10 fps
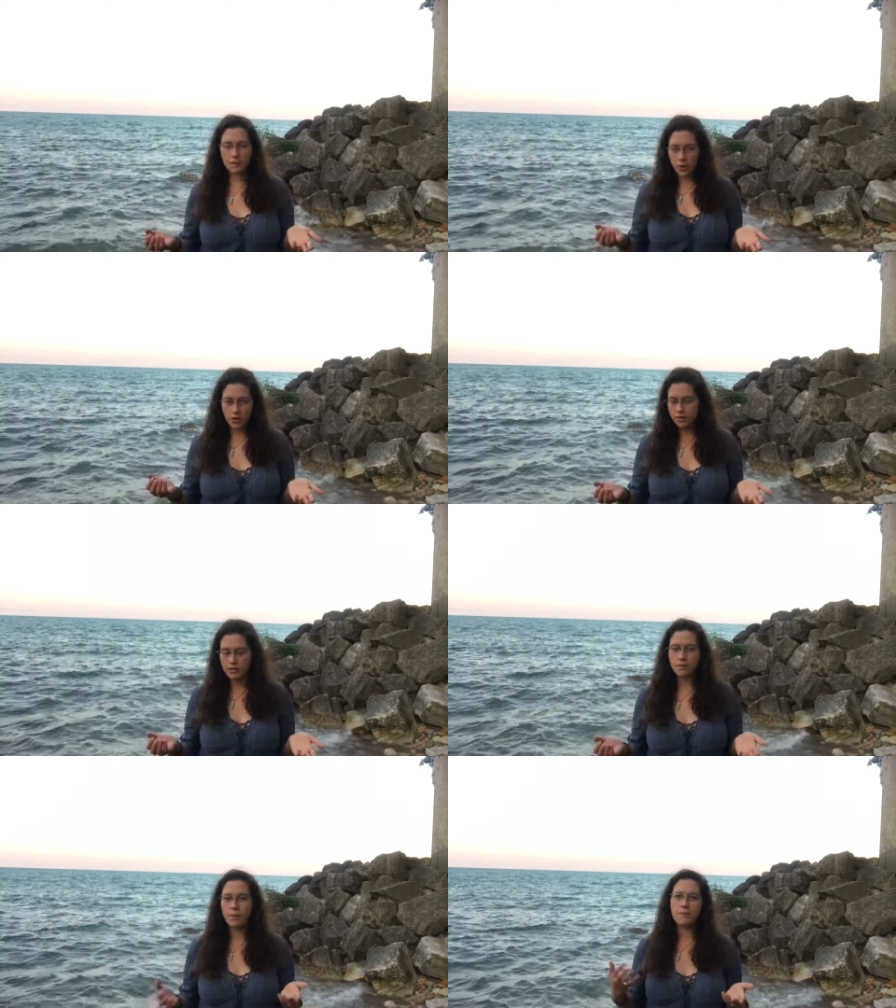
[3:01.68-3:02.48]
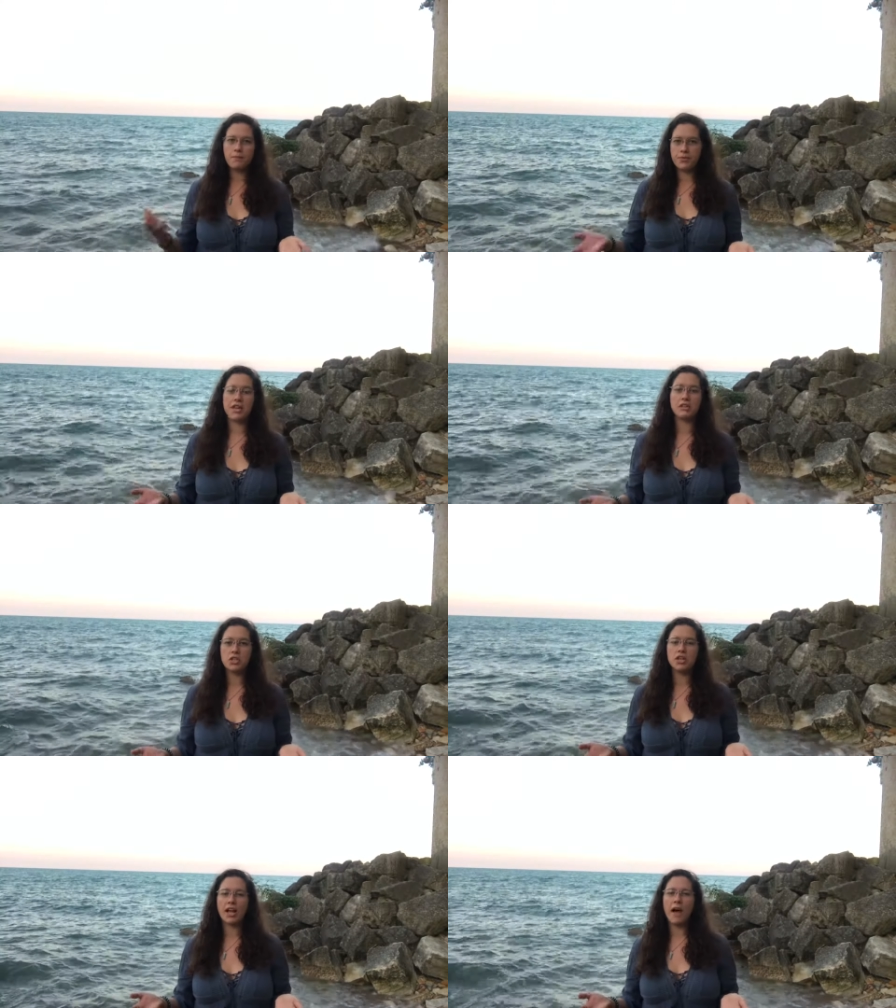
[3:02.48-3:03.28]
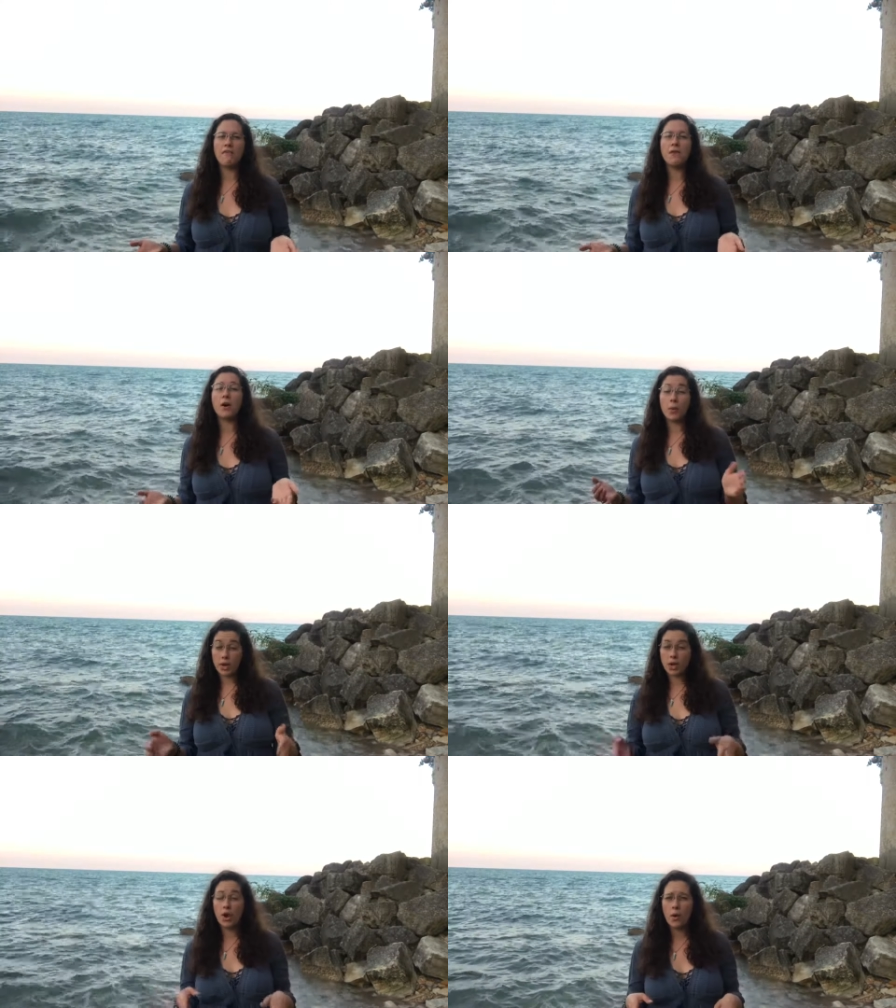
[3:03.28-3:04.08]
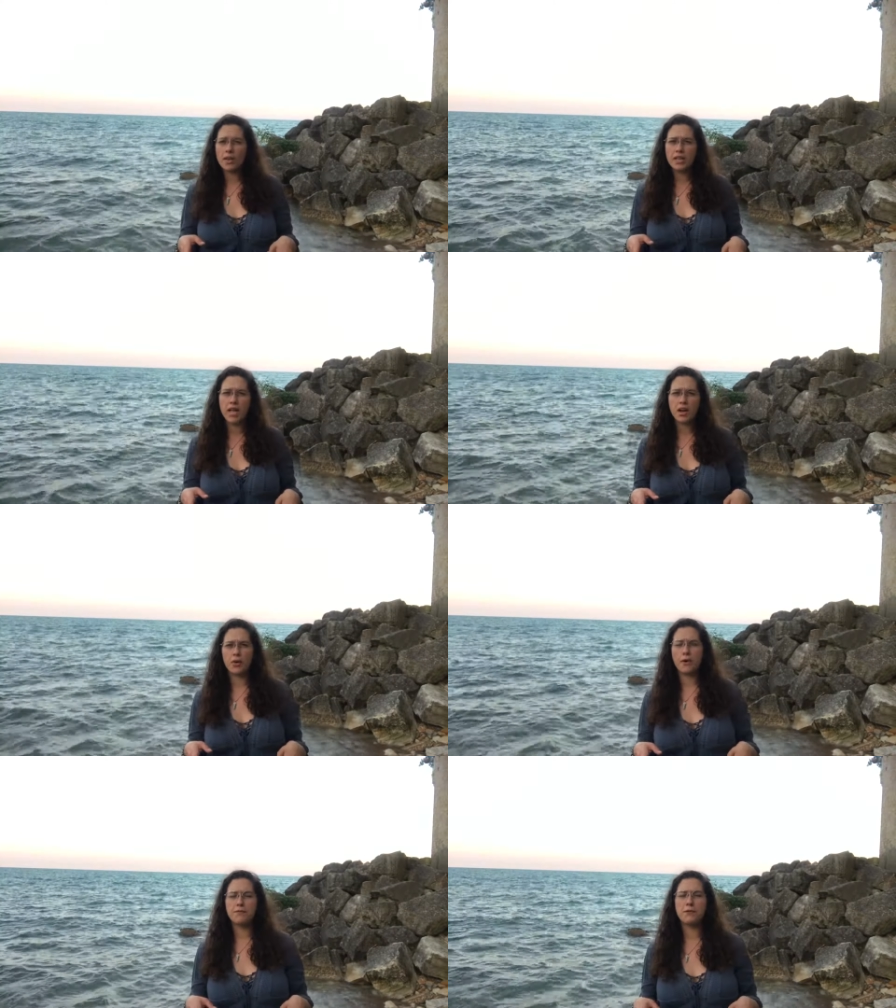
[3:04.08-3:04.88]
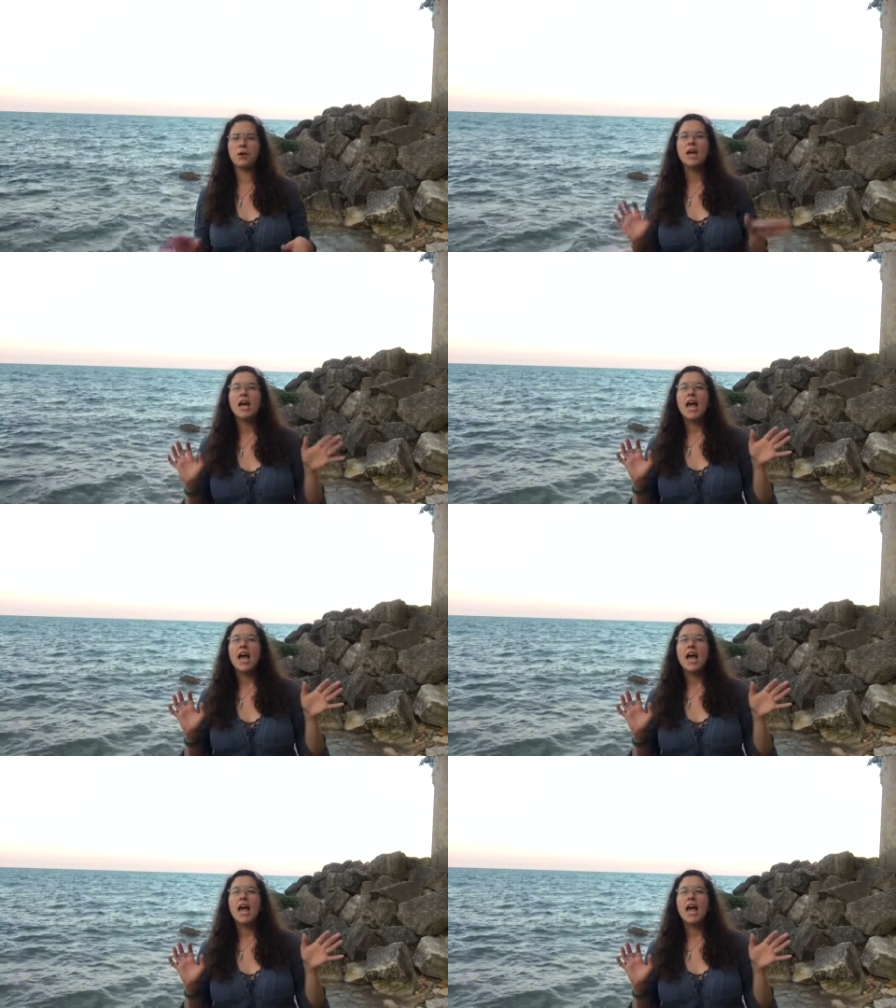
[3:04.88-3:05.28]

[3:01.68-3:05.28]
important thing to look out for when you're going to get your grapefruit